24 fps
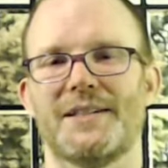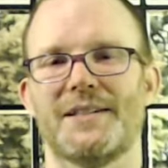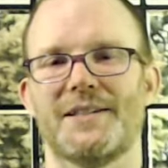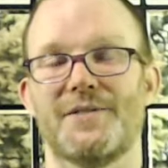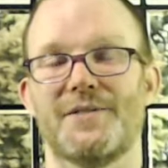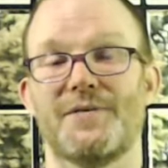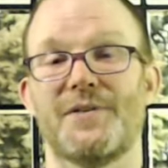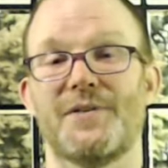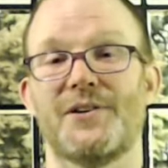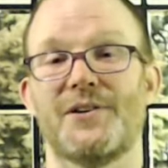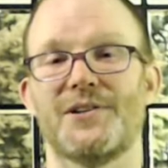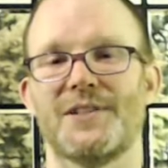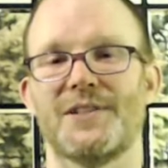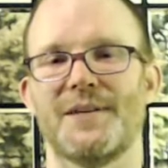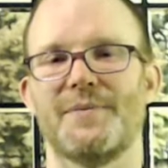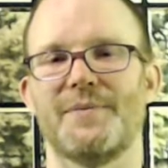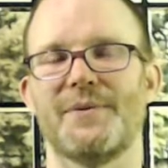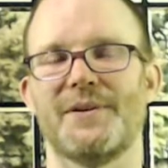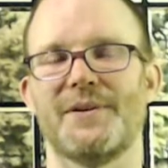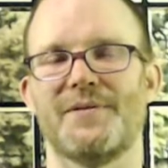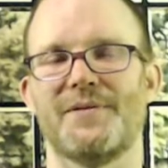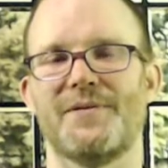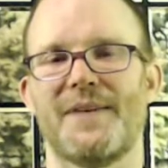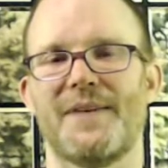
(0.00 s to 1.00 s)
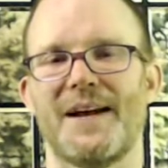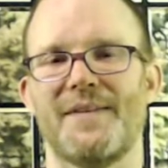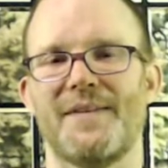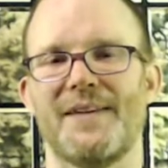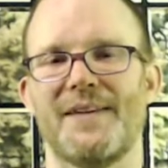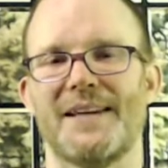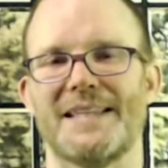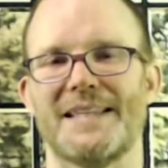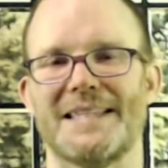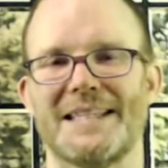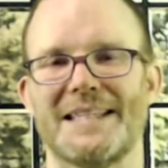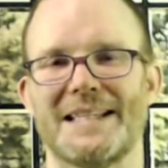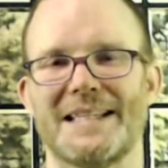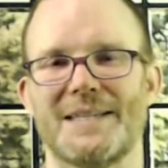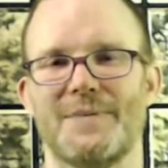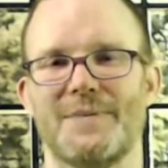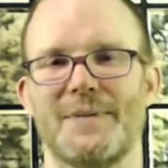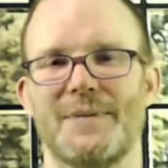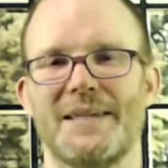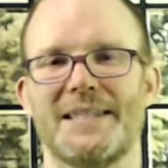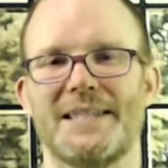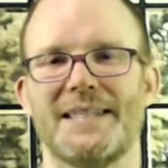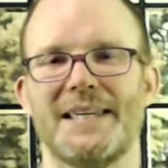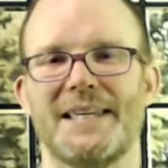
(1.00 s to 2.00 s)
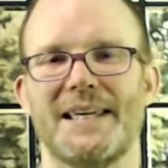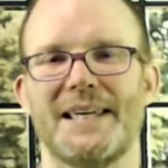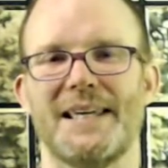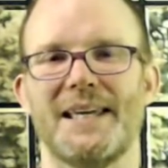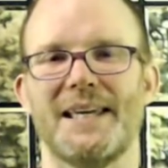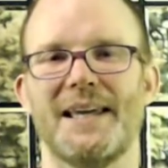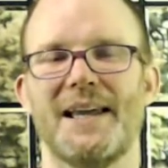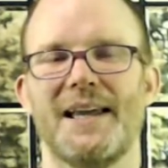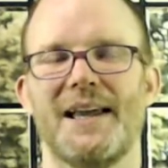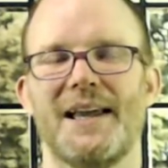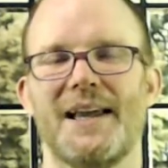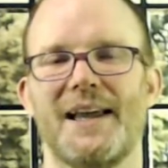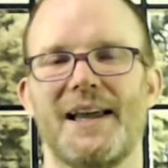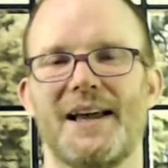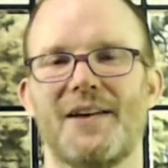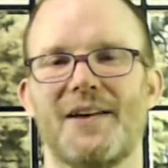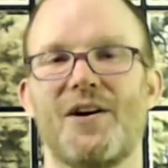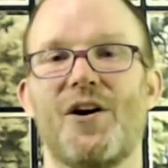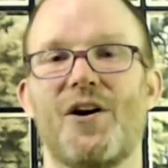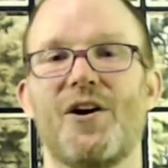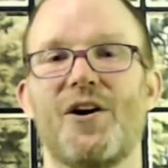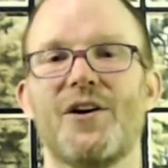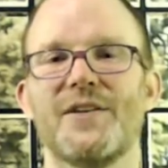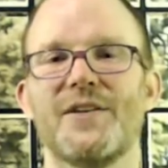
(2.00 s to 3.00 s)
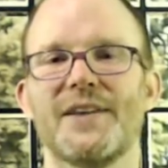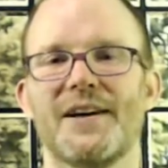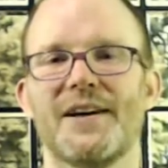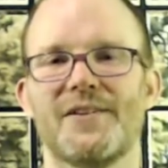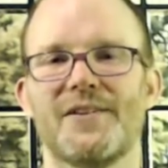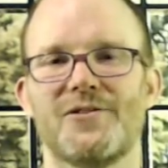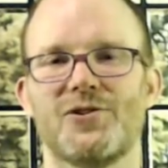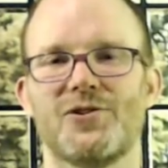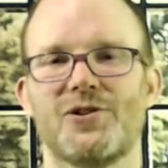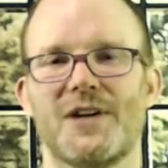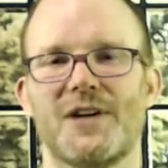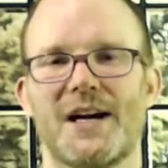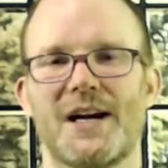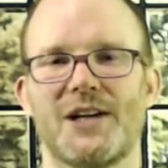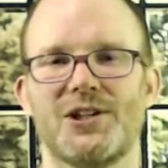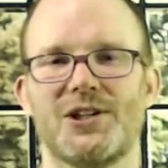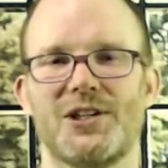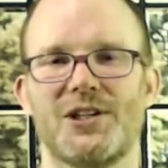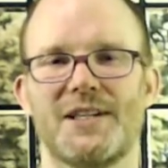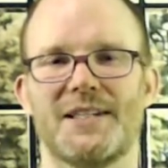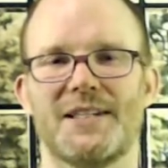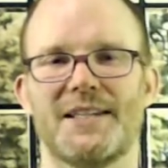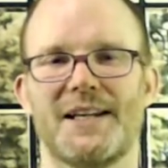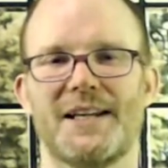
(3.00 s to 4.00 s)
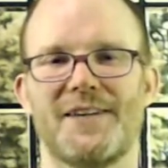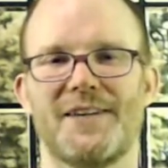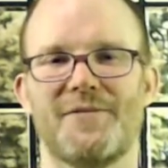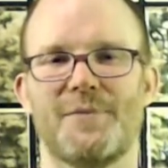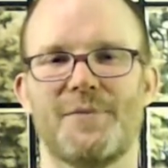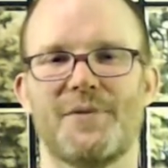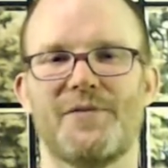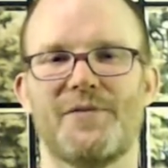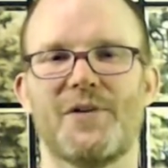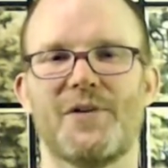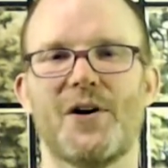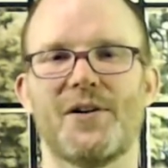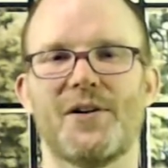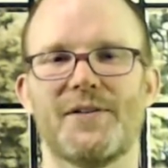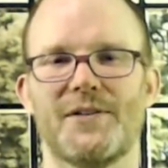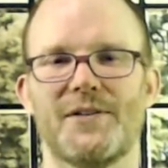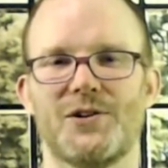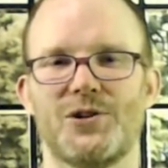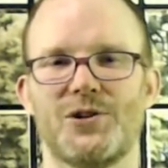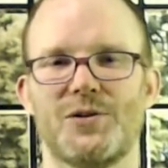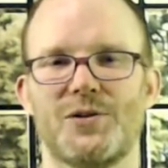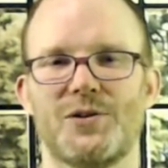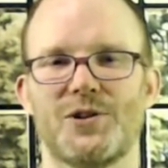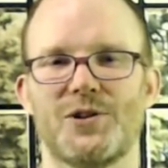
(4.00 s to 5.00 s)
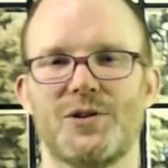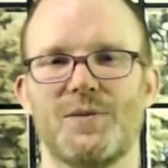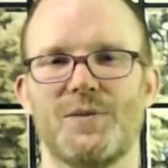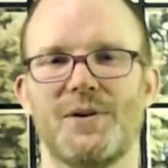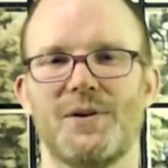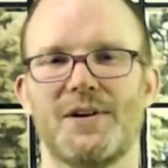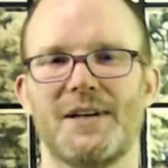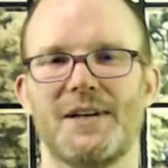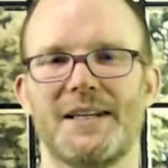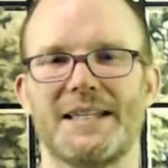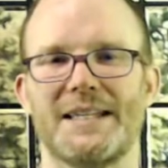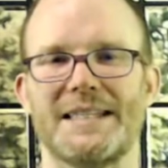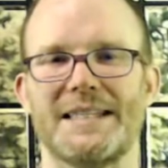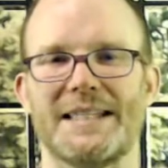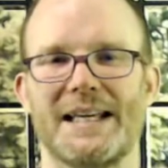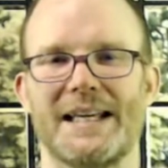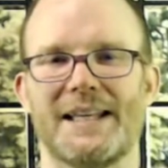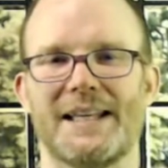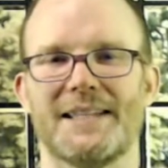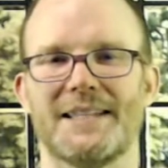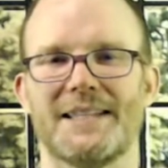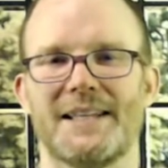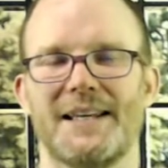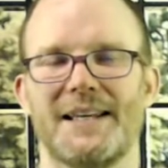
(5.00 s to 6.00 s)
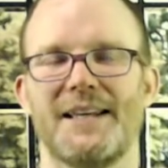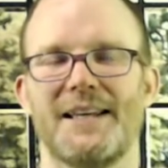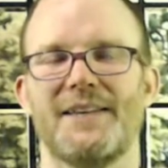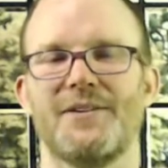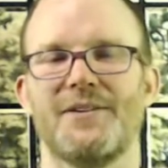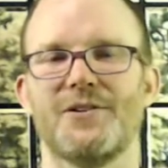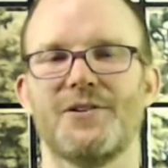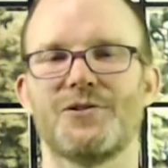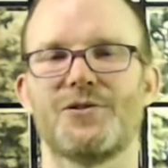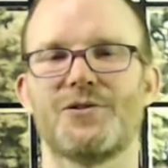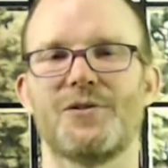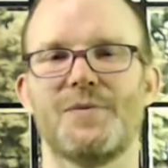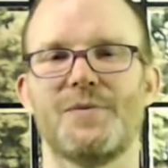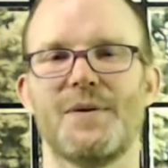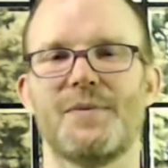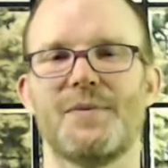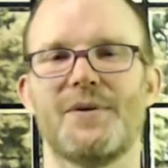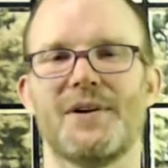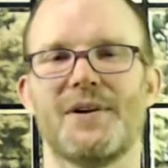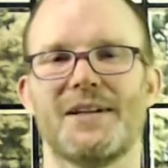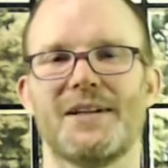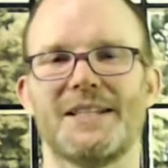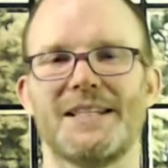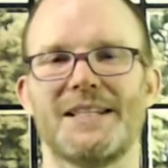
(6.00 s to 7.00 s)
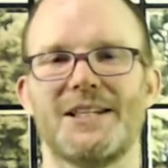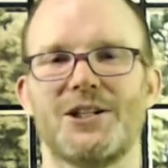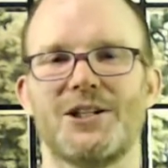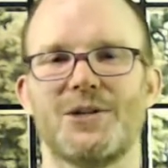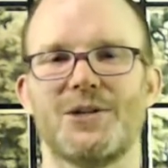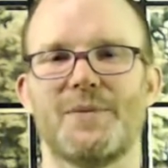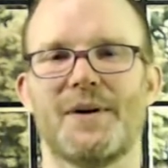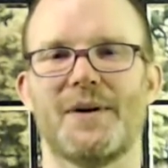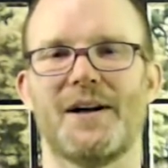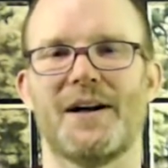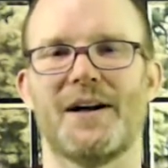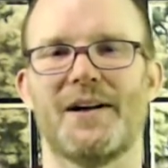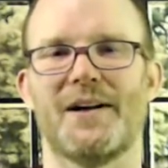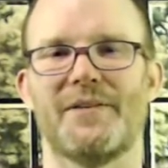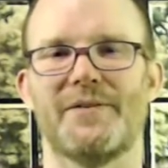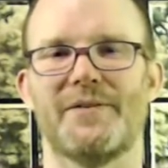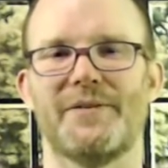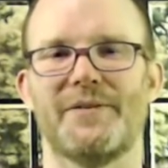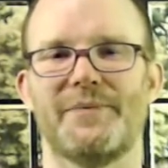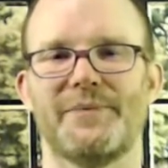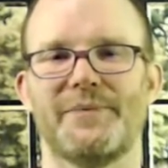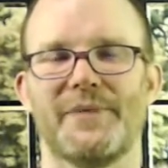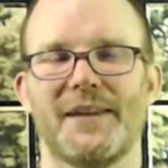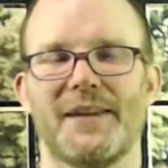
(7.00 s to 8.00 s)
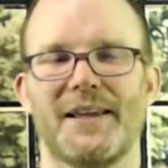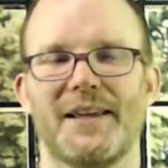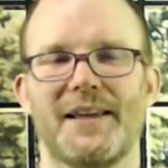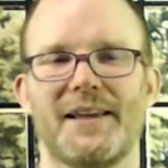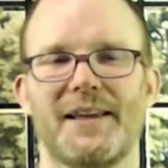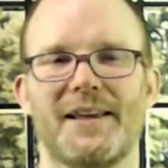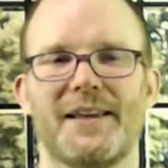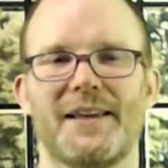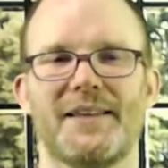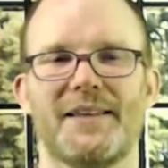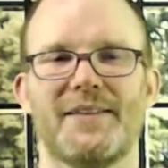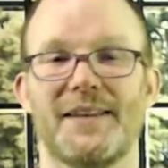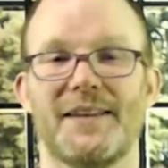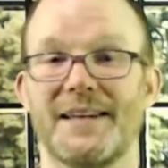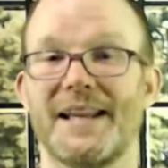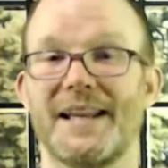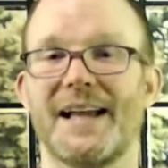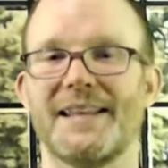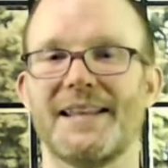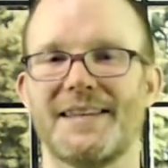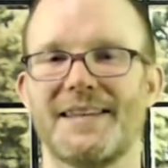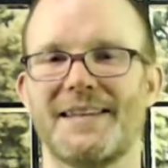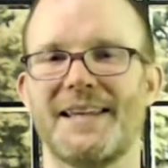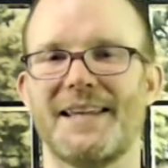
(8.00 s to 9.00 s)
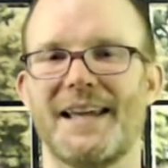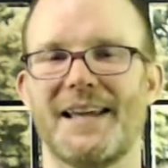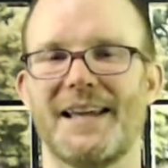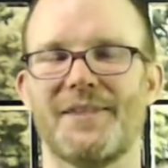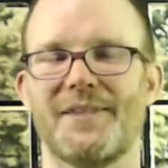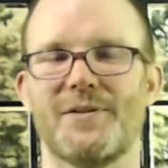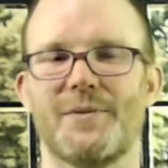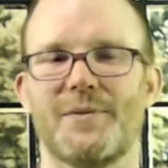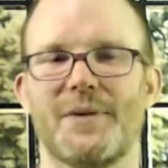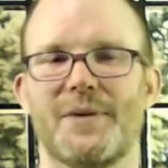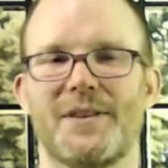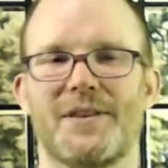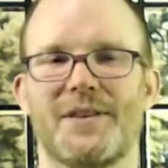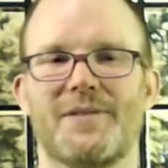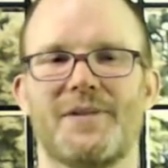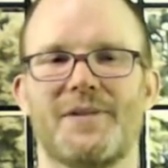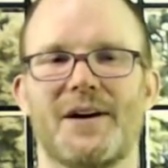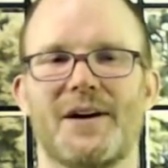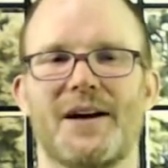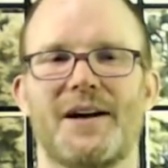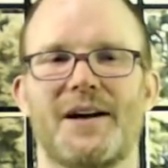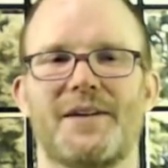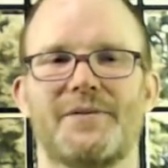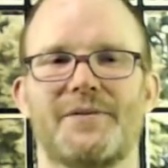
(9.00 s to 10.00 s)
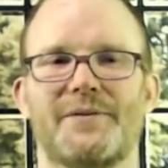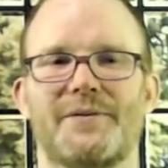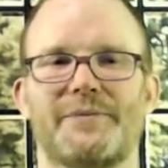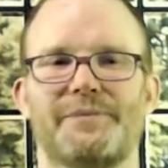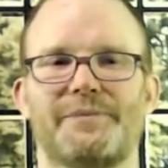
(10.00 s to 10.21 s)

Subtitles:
the first temple in 586 BCE, and all the other tragedies that have befallen the Jewish community since. Those are remembered on Tisha B'Av, the 9th day of the month of Av.